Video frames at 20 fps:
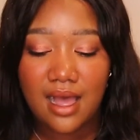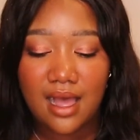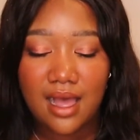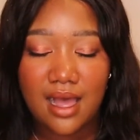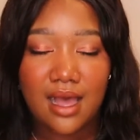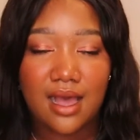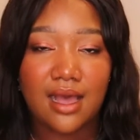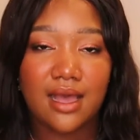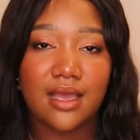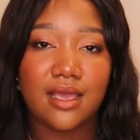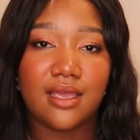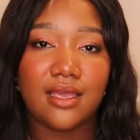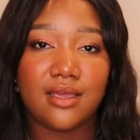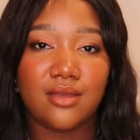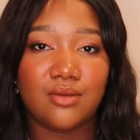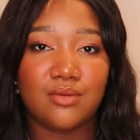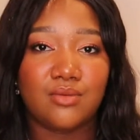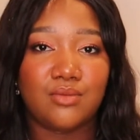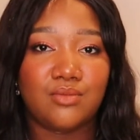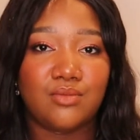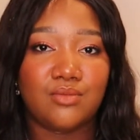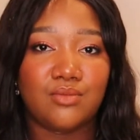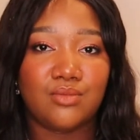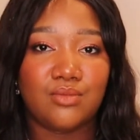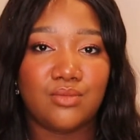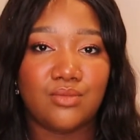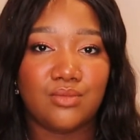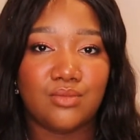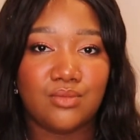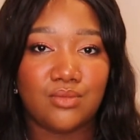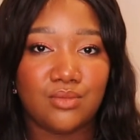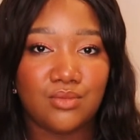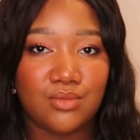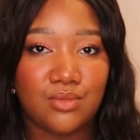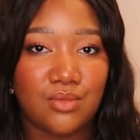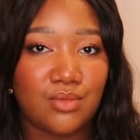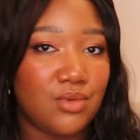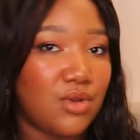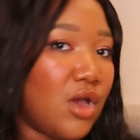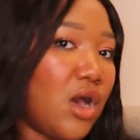I'm
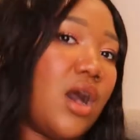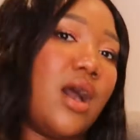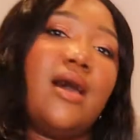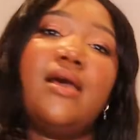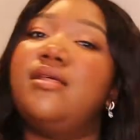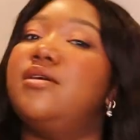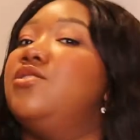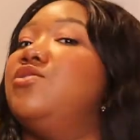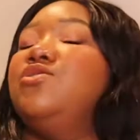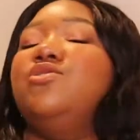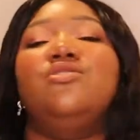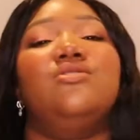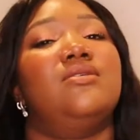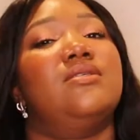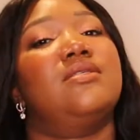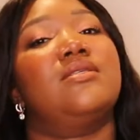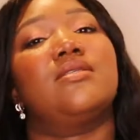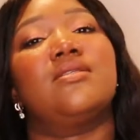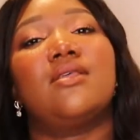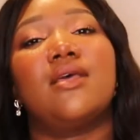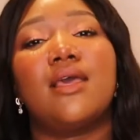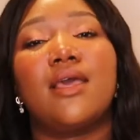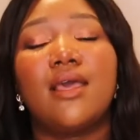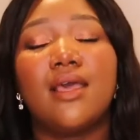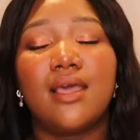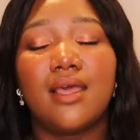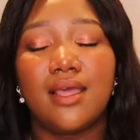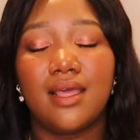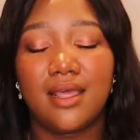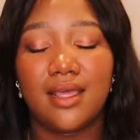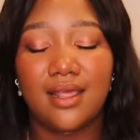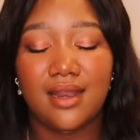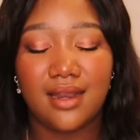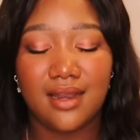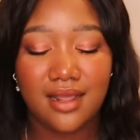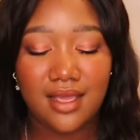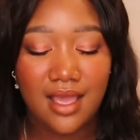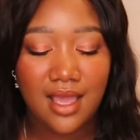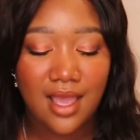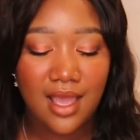not interested.
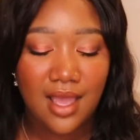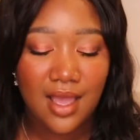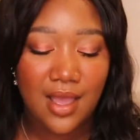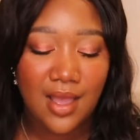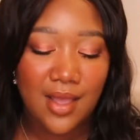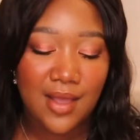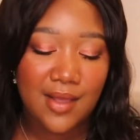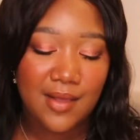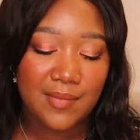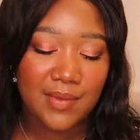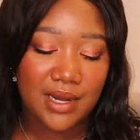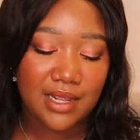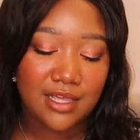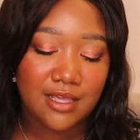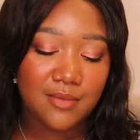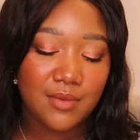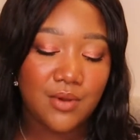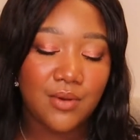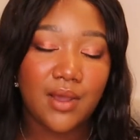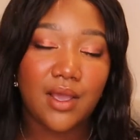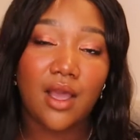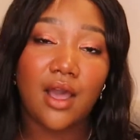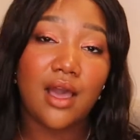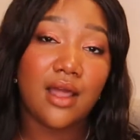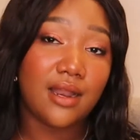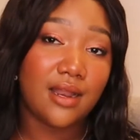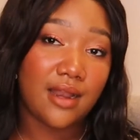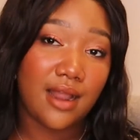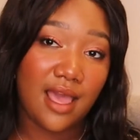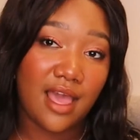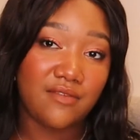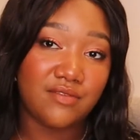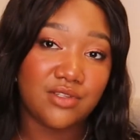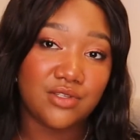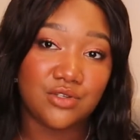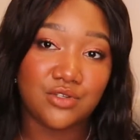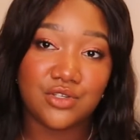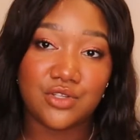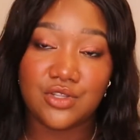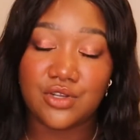But I keep going on and I haven't
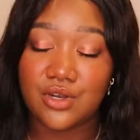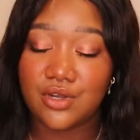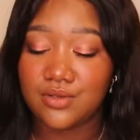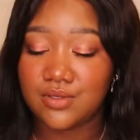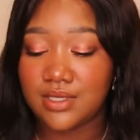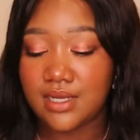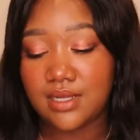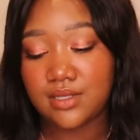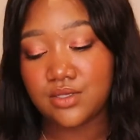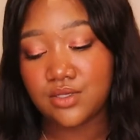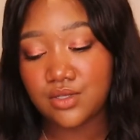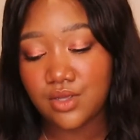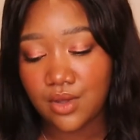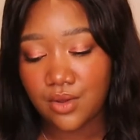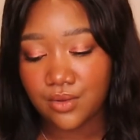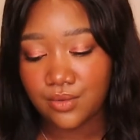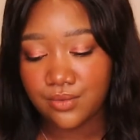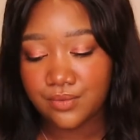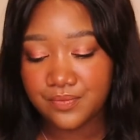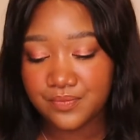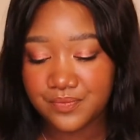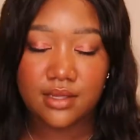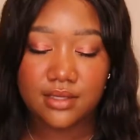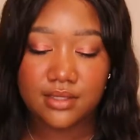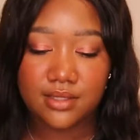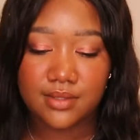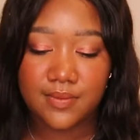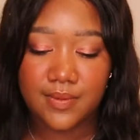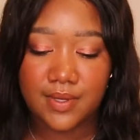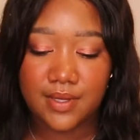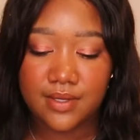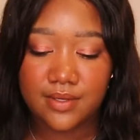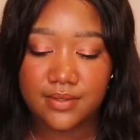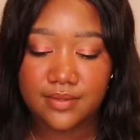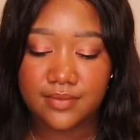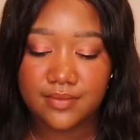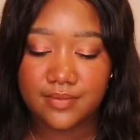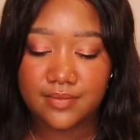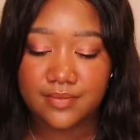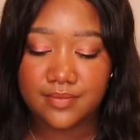told you the notes yet. So this
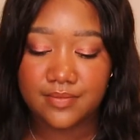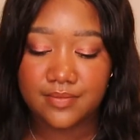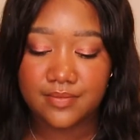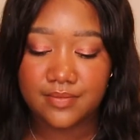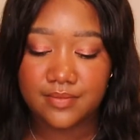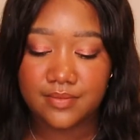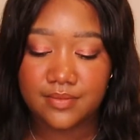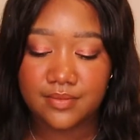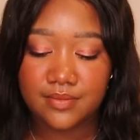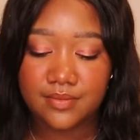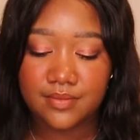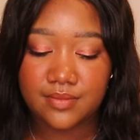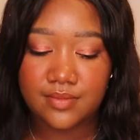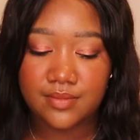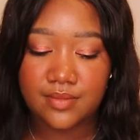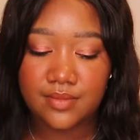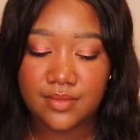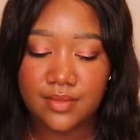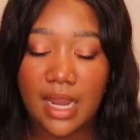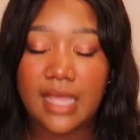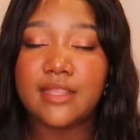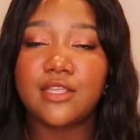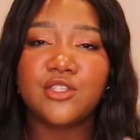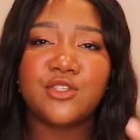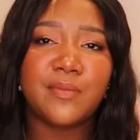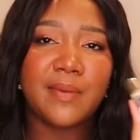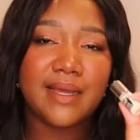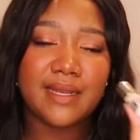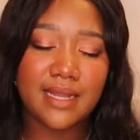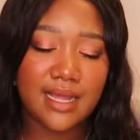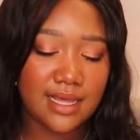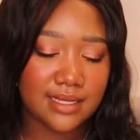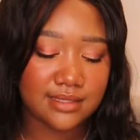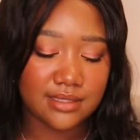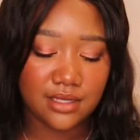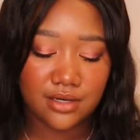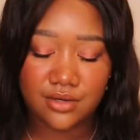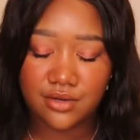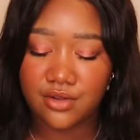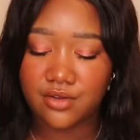one, and these are by
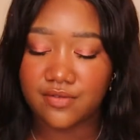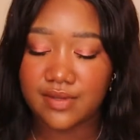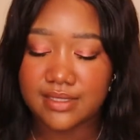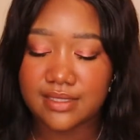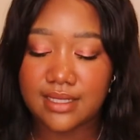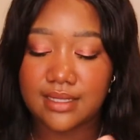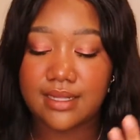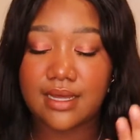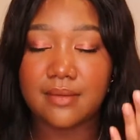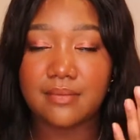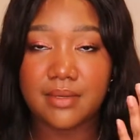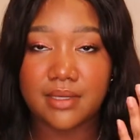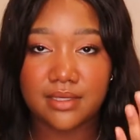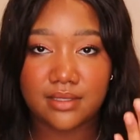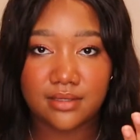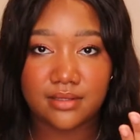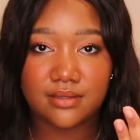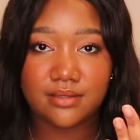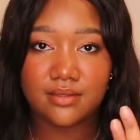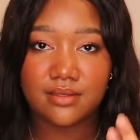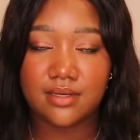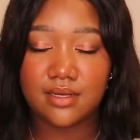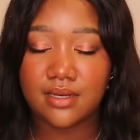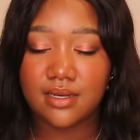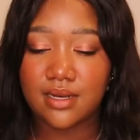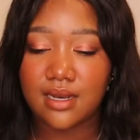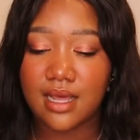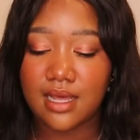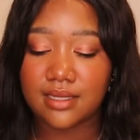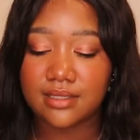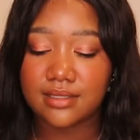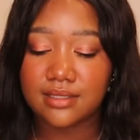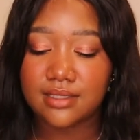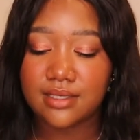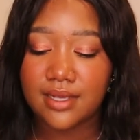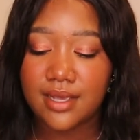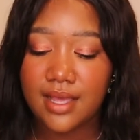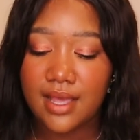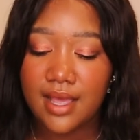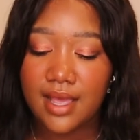Nest. I don't know if I said that, but Nest.
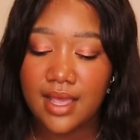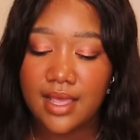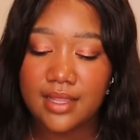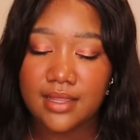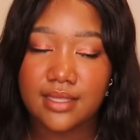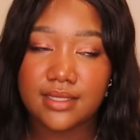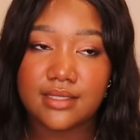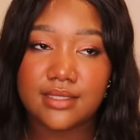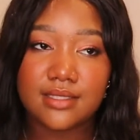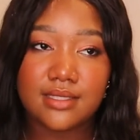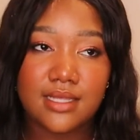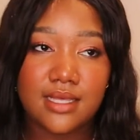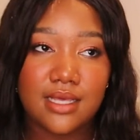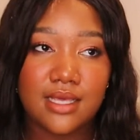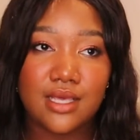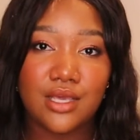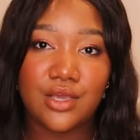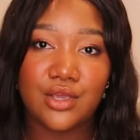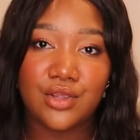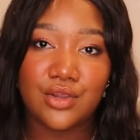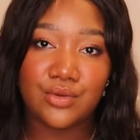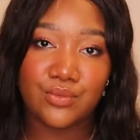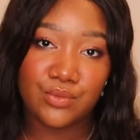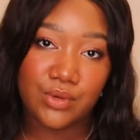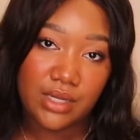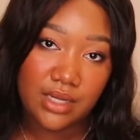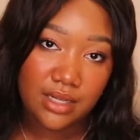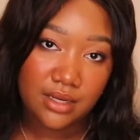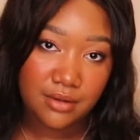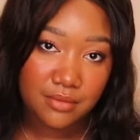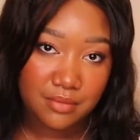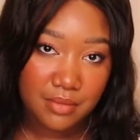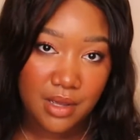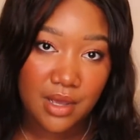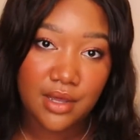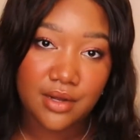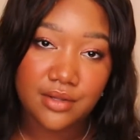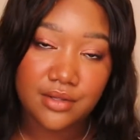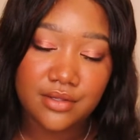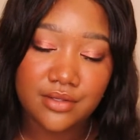This is the green
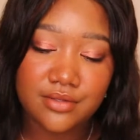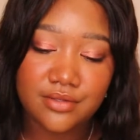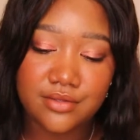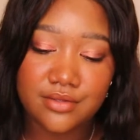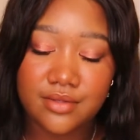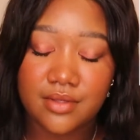bottle.